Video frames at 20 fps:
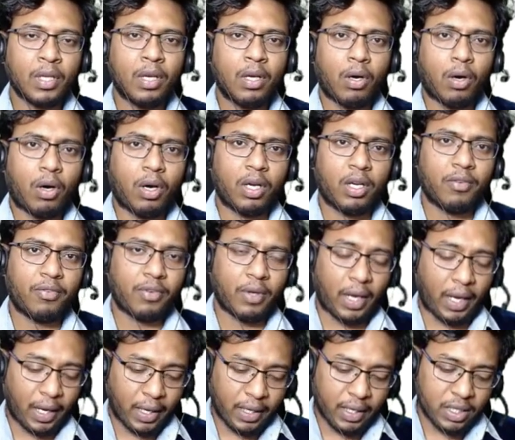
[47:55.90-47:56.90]
Or if
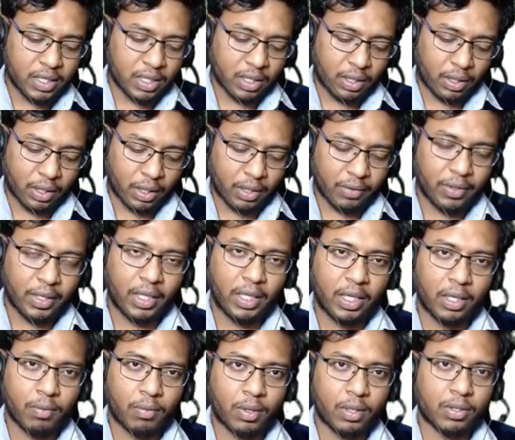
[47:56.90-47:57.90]
angles are given
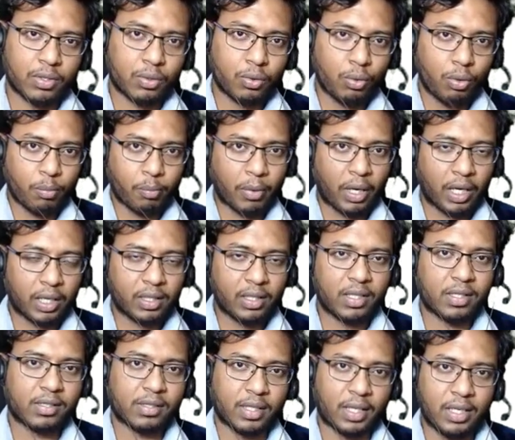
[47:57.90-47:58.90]
equal, soon mark their
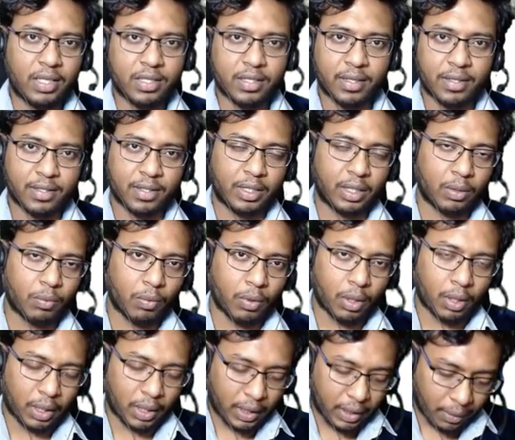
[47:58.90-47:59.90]
sides as equal,
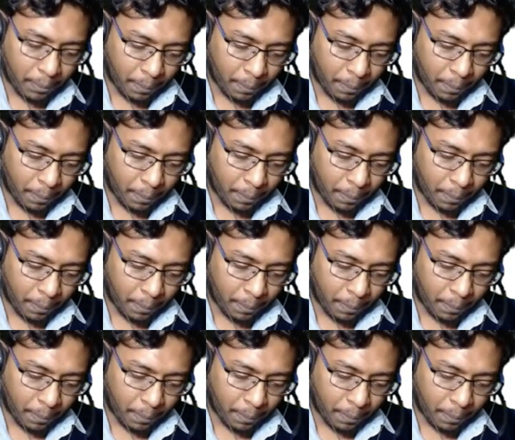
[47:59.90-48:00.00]
right?